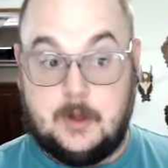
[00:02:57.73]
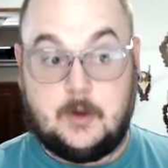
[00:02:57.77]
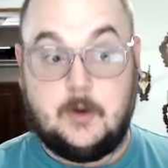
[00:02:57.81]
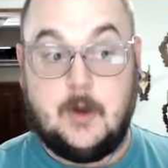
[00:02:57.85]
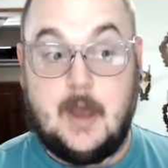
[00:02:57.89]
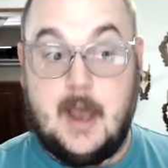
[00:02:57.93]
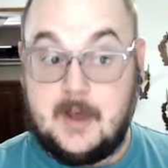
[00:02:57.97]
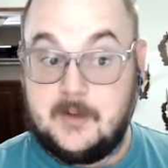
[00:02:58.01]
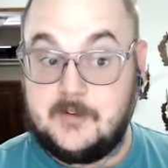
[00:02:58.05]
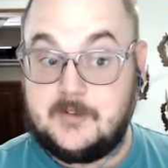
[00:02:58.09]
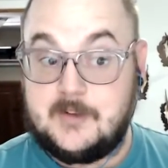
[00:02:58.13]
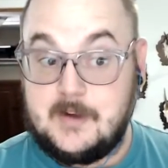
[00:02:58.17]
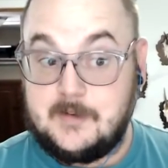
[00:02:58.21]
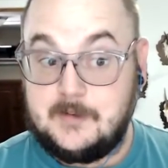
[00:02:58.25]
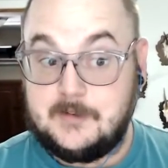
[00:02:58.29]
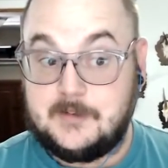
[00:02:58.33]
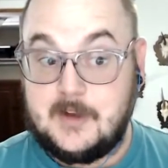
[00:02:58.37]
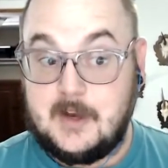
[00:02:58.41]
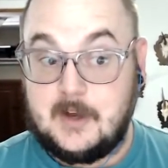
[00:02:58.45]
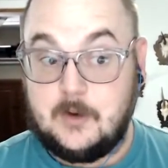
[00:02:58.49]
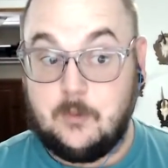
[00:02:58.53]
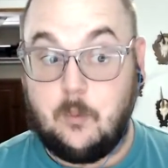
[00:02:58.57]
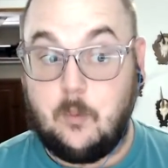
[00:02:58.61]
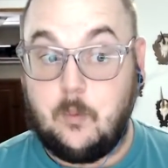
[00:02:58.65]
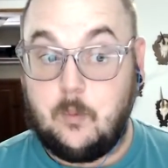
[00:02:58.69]
as David
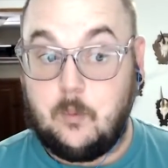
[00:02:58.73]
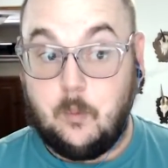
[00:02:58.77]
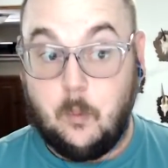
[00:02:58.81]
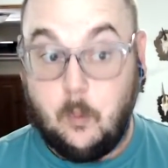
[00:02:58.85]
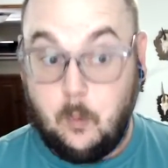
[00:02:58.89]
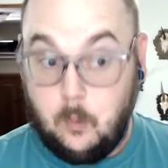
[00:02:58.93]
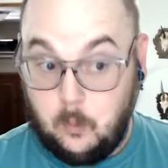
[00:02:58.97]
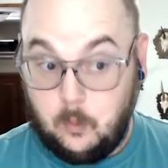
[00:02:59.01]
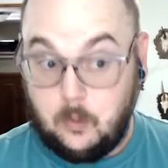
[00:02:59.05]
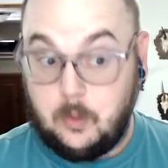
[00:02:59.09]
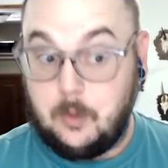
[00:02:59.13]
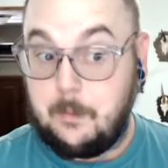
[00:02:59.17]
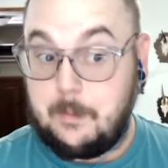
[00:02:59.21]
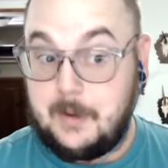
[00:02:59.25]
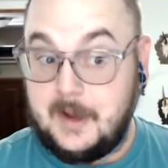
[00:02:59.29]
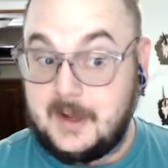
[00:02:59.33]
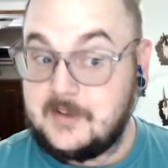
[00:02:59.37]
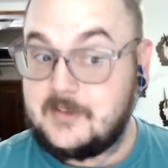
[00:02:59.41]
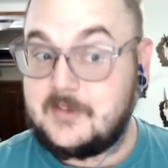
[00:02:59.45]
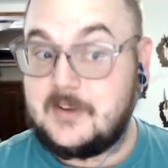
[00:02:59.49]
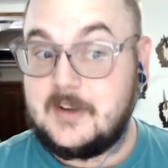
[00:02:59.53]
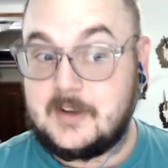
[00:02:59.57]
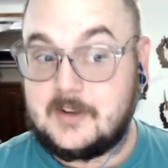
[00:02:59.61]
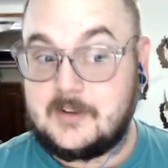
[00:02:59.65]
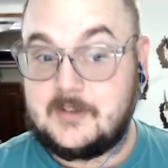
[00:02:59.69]
said, the
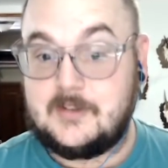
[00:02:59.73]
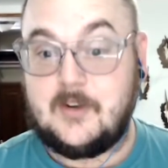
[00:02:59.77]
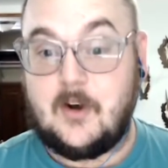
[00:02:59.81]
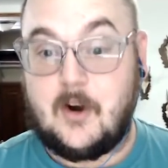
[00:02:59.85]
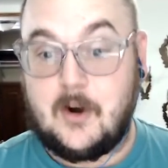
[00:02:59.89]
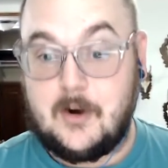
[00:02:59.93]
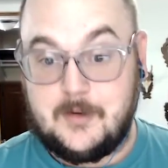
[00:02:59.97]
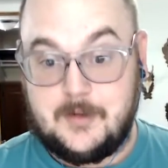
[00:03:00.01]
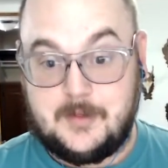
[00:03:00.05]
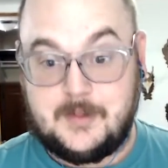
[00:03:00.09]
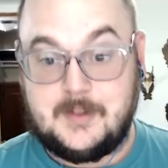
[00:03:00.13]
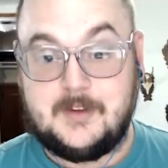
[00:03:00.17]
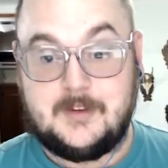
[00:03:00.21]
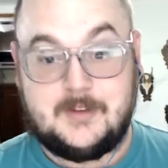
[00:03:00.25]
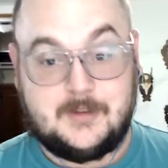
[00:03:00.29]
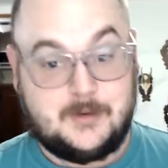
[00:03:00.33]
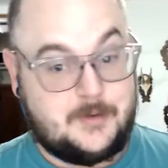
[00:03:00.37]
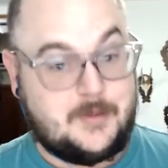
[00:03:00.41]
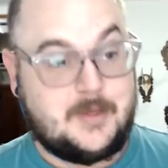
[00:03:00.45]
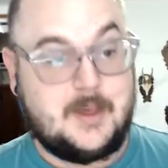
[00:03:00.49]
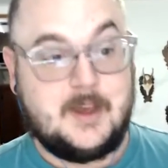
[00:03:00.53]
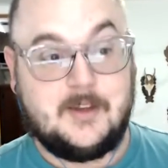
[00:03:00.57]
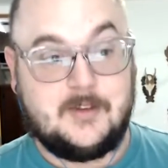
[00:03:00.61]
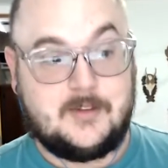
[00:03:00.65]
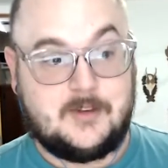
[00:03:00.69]
basics are these are
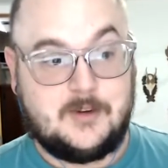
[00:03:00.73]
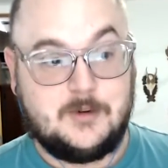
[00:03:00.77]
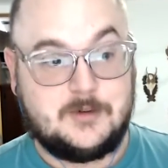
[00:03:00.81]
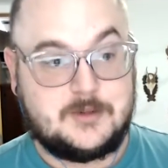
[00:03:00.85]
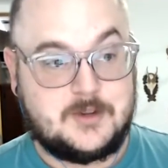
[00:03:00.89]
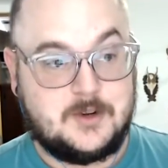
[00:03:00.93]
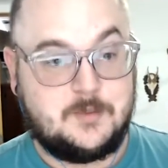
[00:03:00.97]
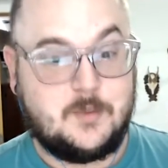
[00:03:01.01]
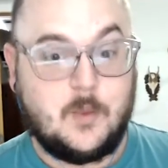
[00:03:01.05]
things you should